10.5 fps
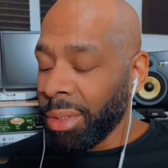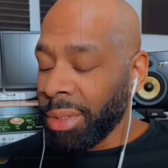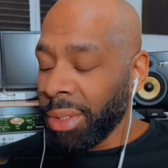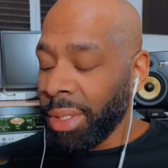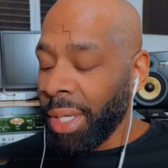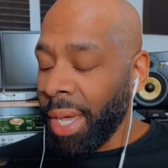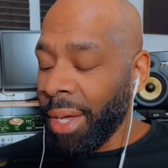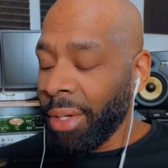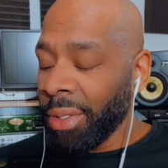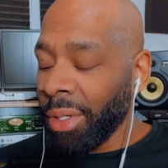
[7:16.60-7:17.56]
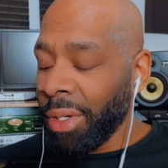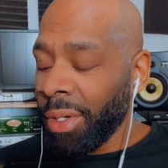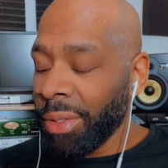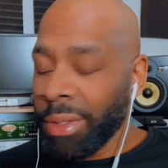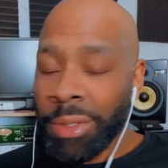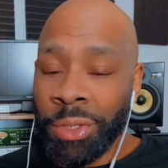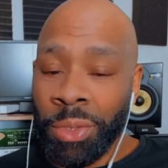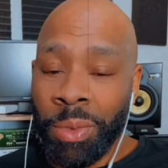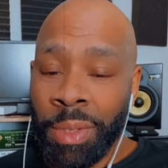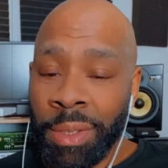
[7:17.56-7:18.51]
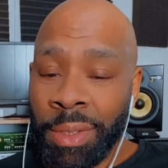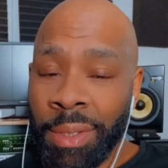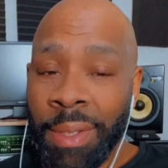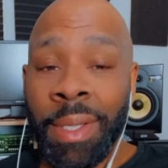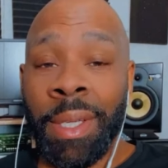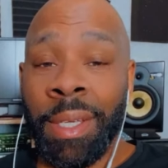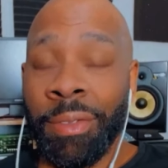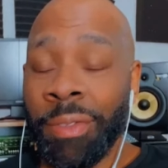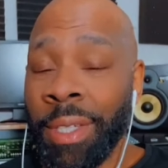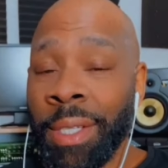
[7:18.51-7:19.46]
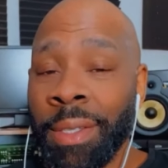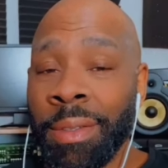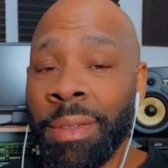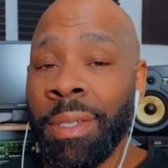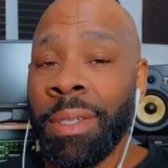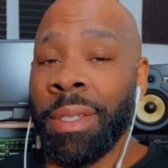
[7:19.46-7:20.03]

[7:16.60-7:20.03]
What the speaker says: to see how y'all enjoyed the evening.